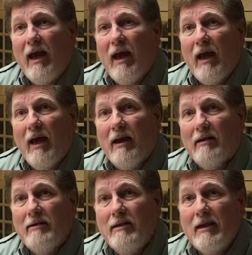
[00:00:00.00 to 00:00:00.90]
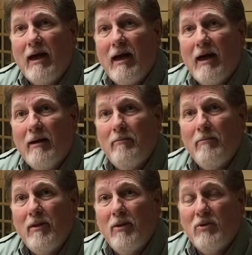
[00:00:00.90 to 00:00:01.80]
And
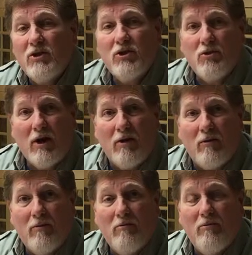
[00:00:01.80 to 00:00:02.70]
um, it was a struggle.